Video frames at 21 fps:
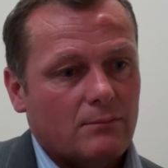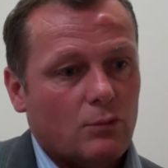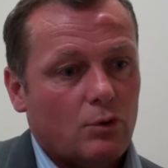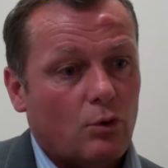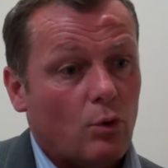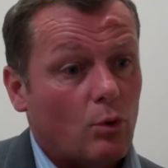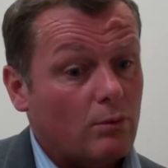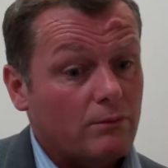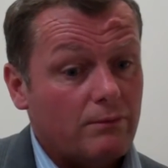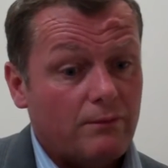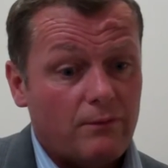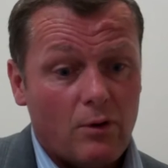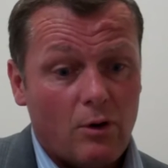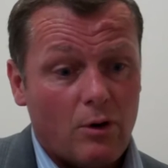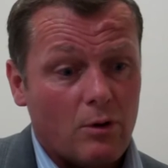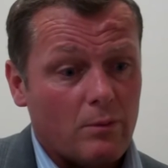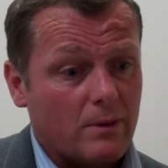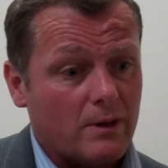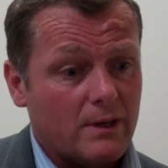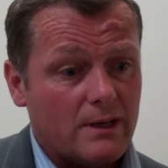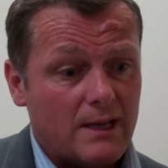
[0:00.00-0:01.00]
going
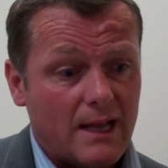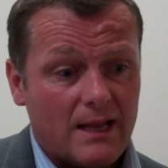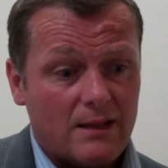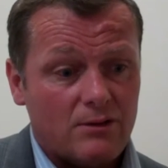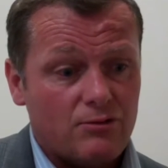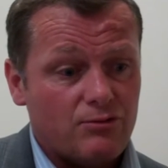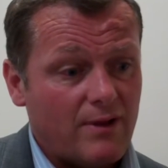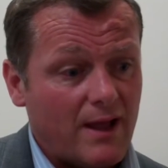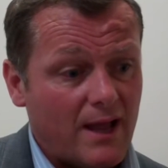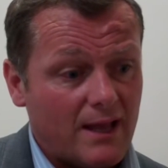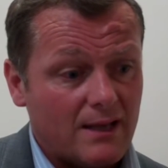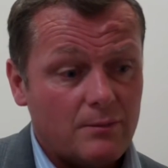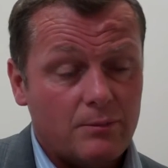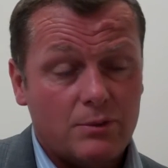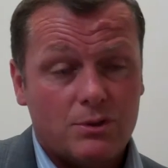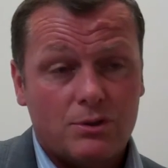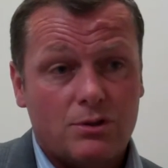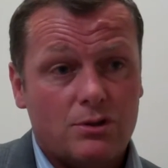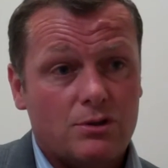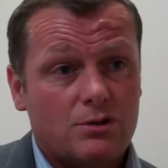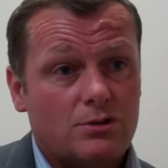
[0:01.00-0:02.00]
forward and trying to
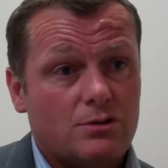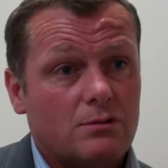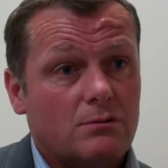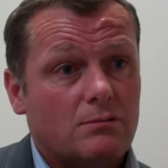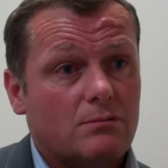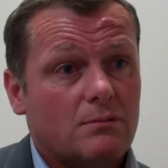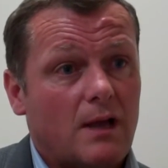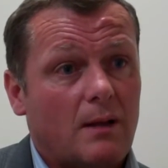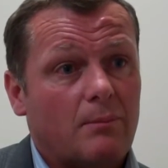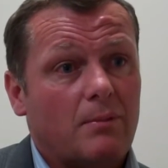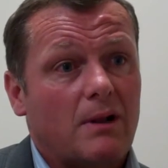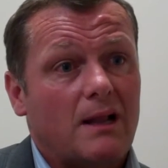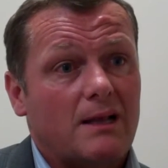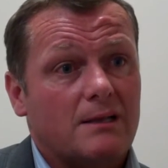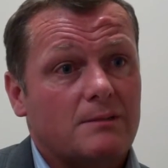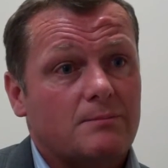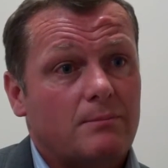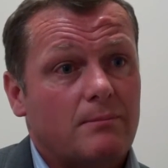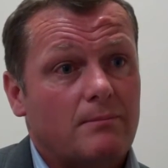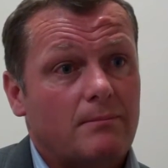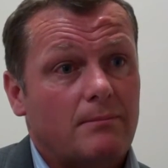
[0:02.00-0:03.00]
produce top
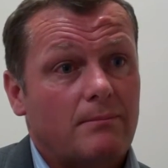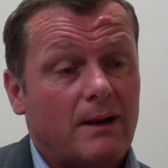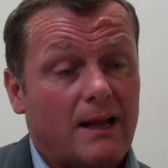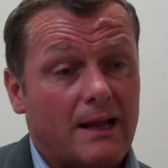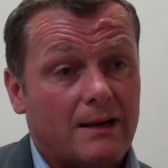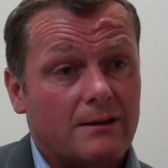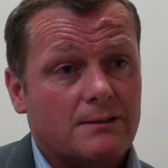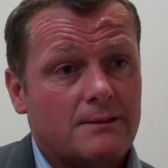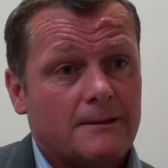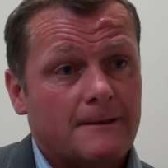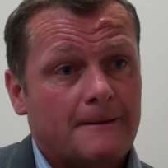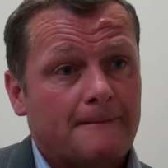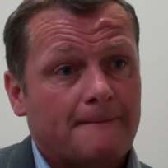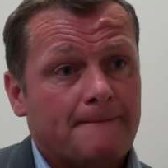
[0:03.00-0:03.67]
class players.